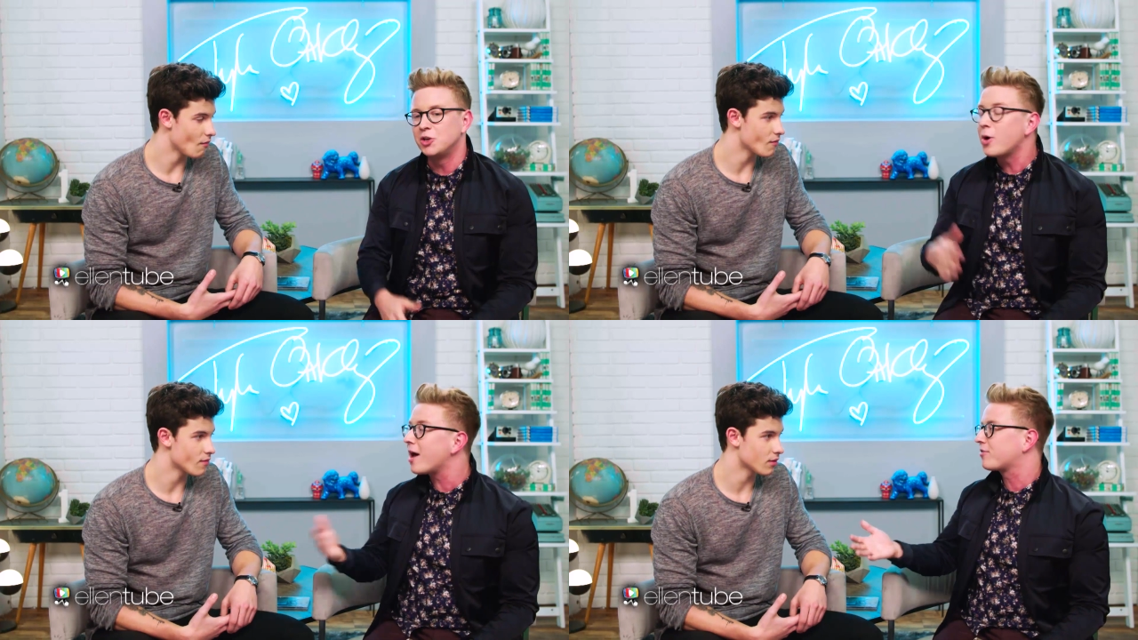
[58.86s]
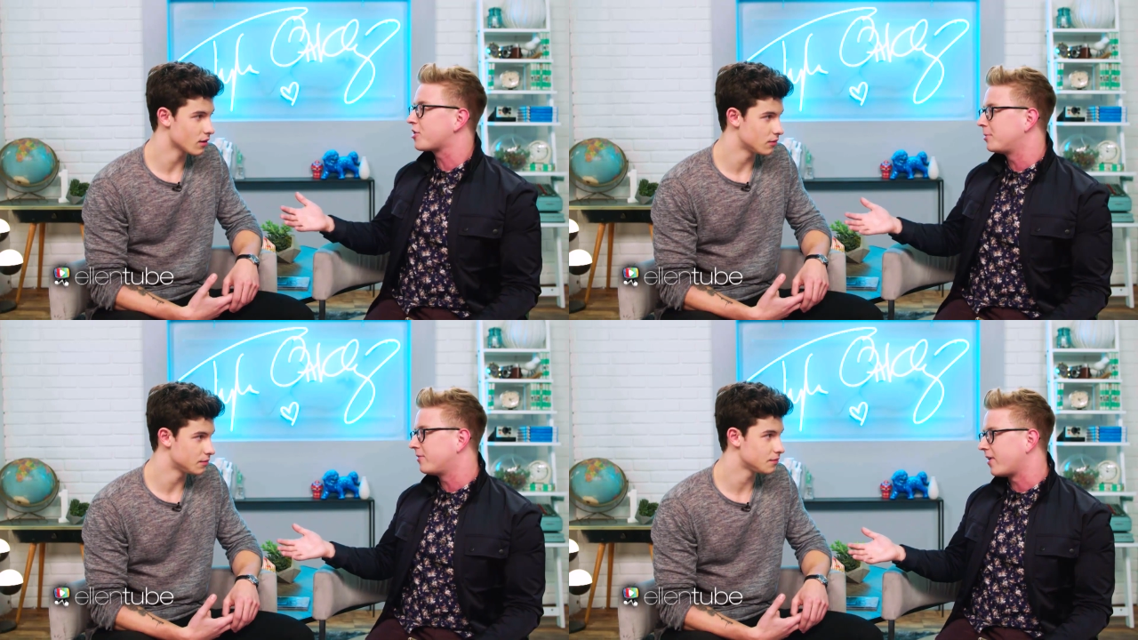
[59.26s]
Speaker 1: You
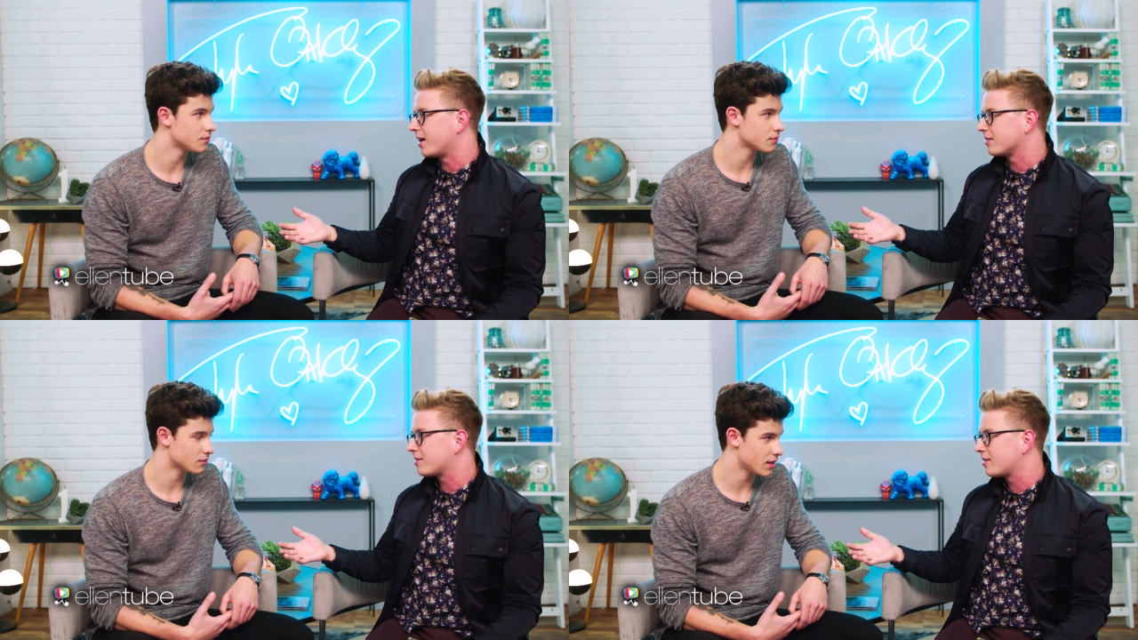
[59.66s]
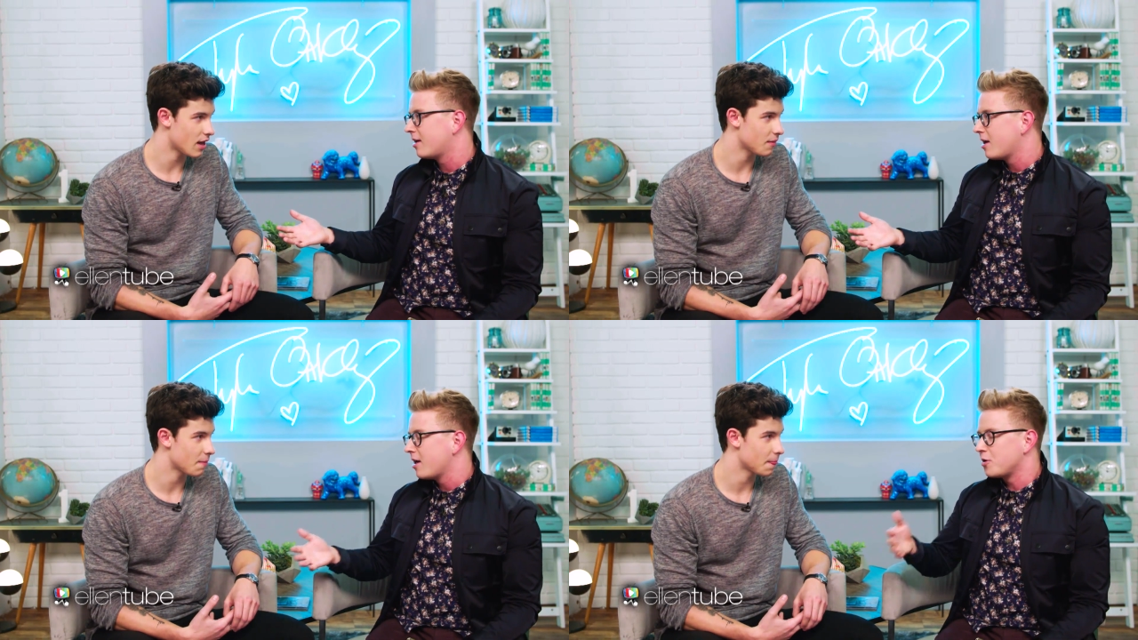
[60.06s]
have so many
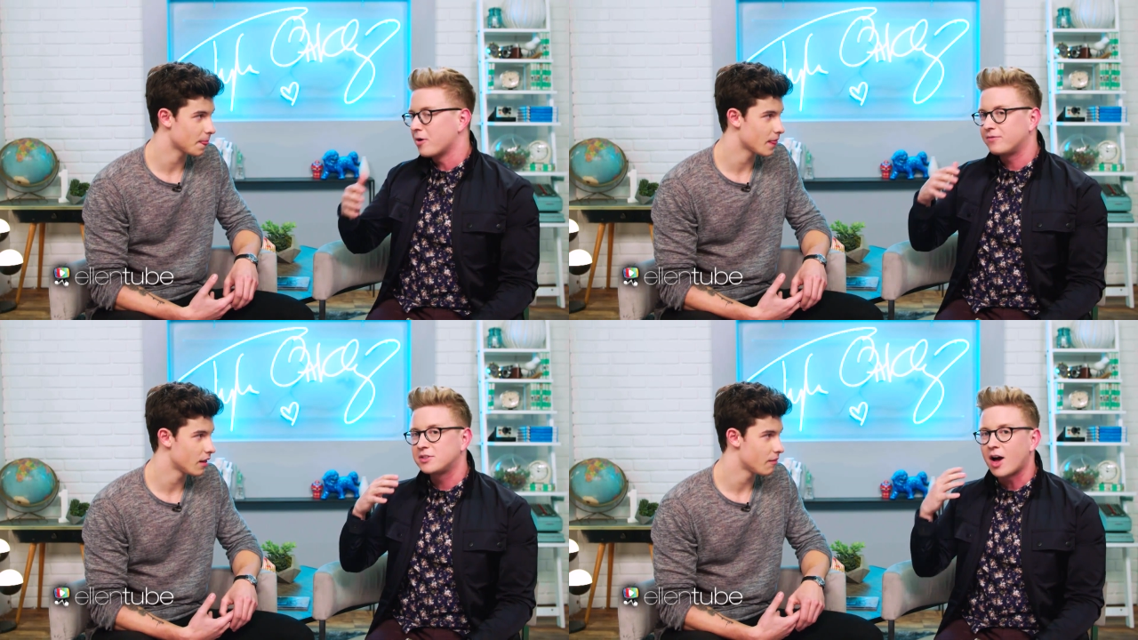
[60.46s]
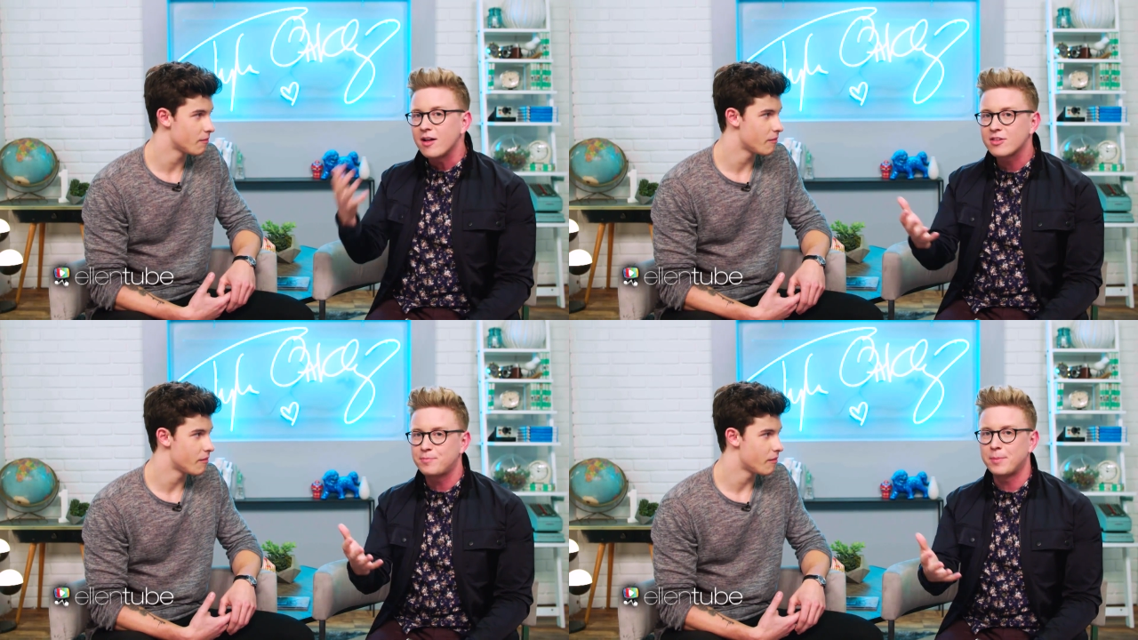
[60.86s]
fans. Yeah. You have
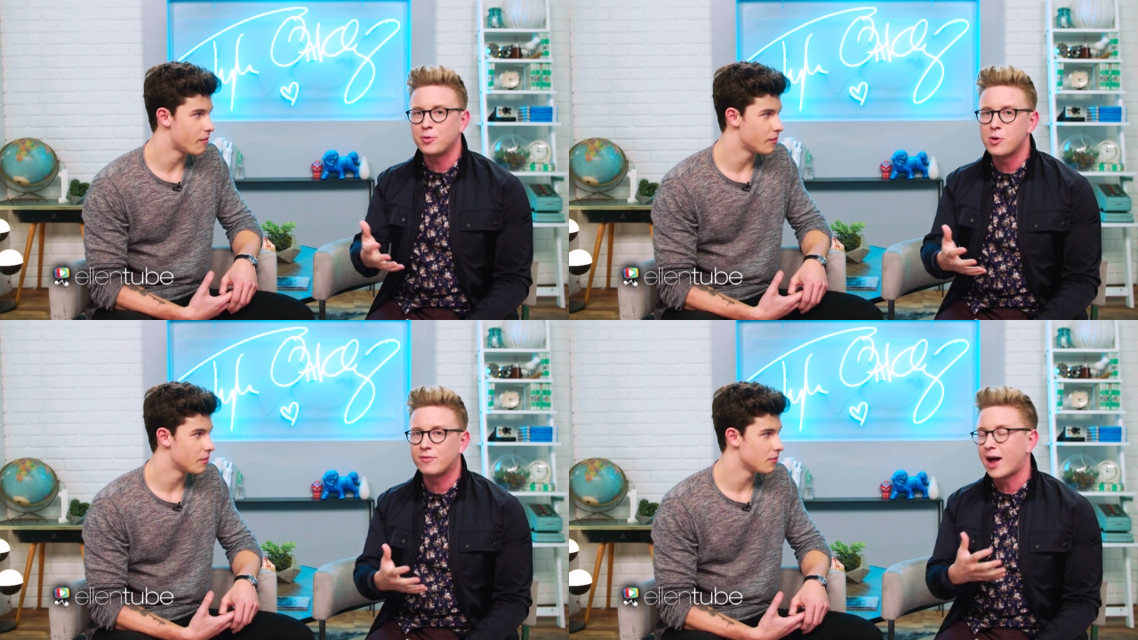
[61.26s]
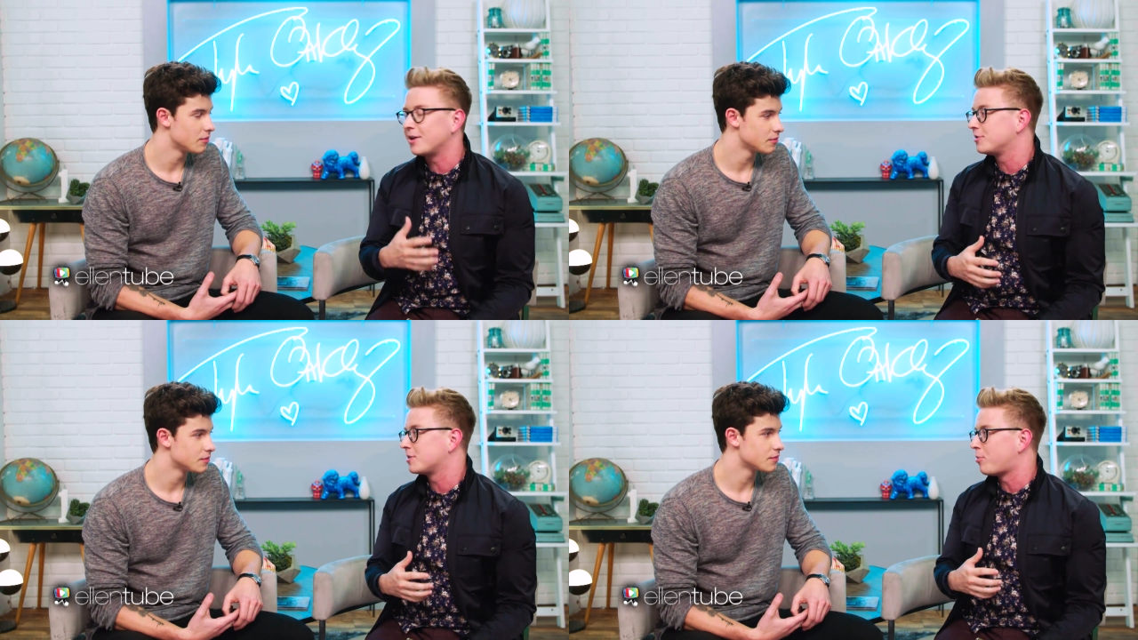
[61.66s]
tons of people who have
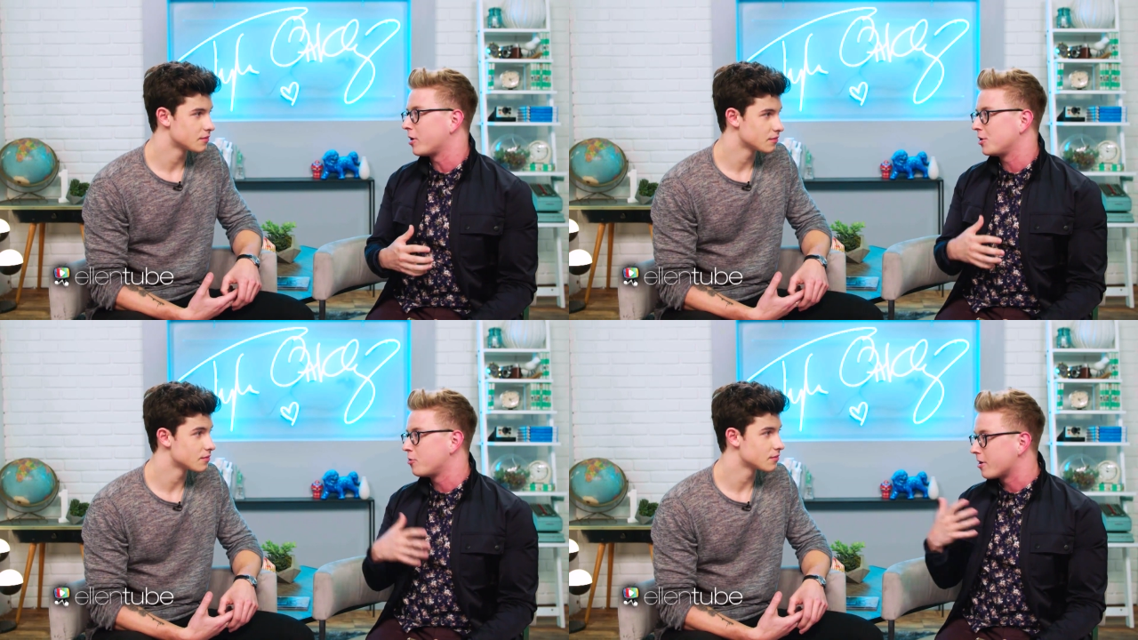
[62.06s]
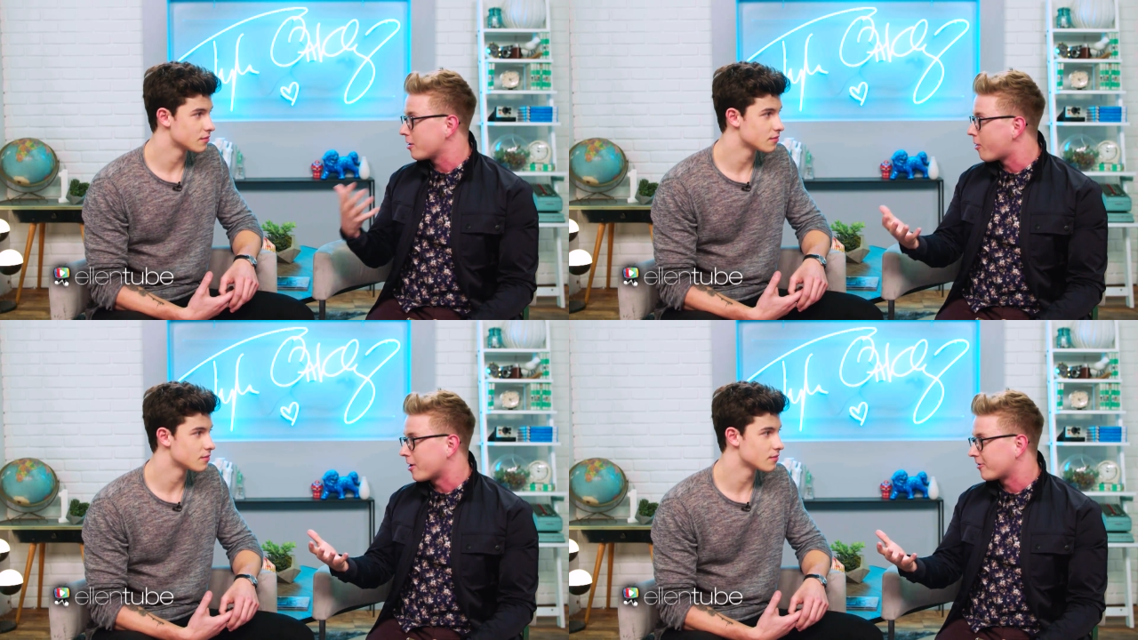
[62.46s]
gotten you to the point you
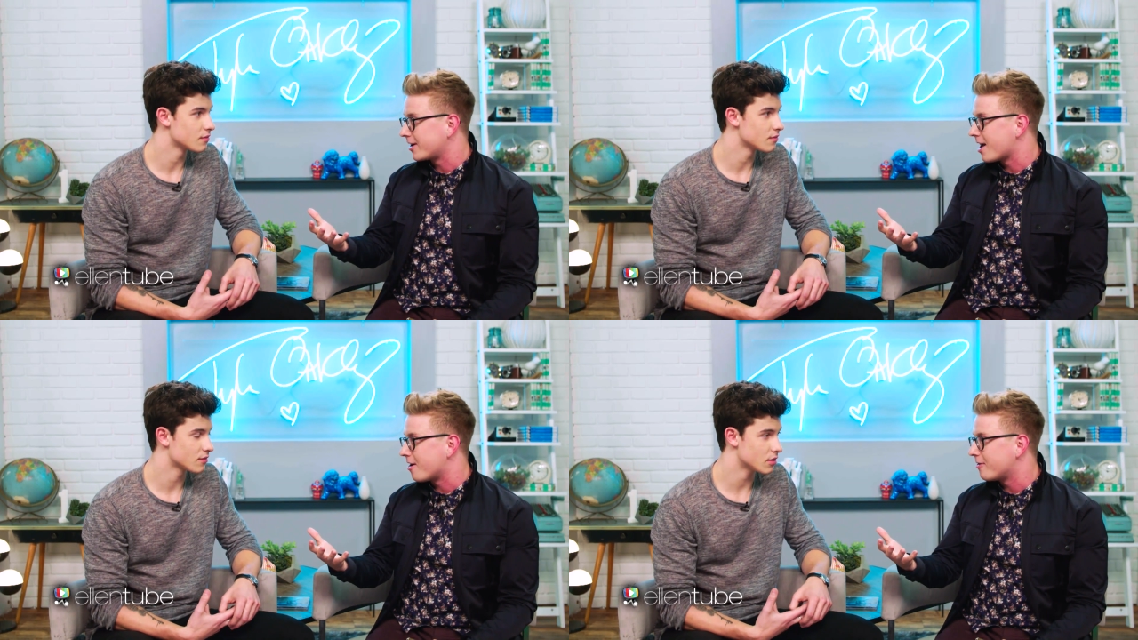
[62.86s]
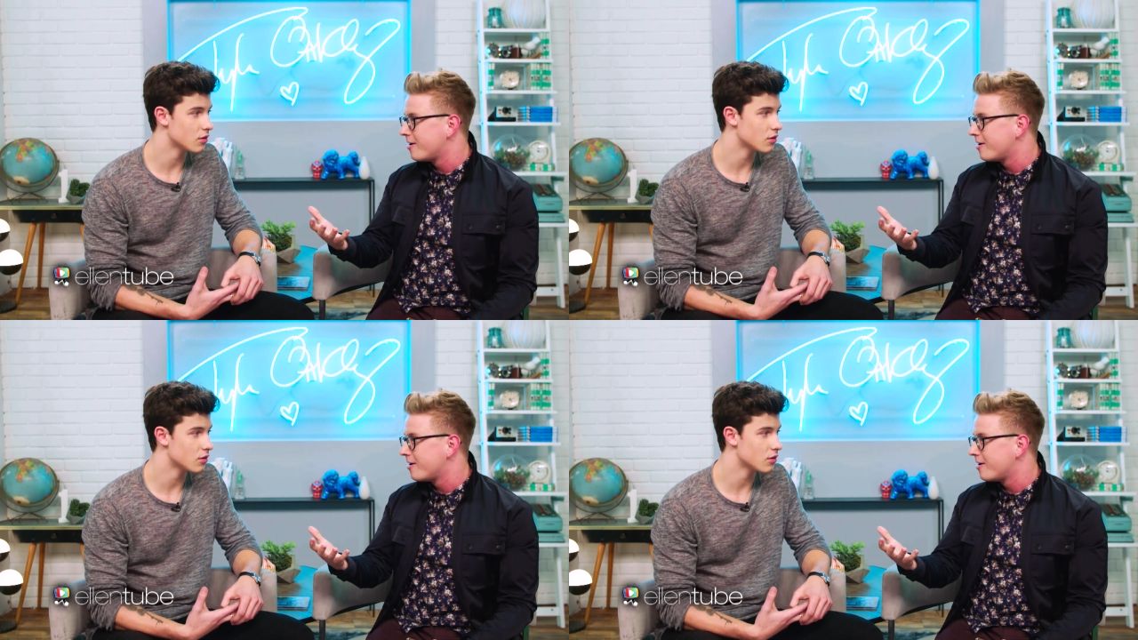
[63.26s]
where you are right now.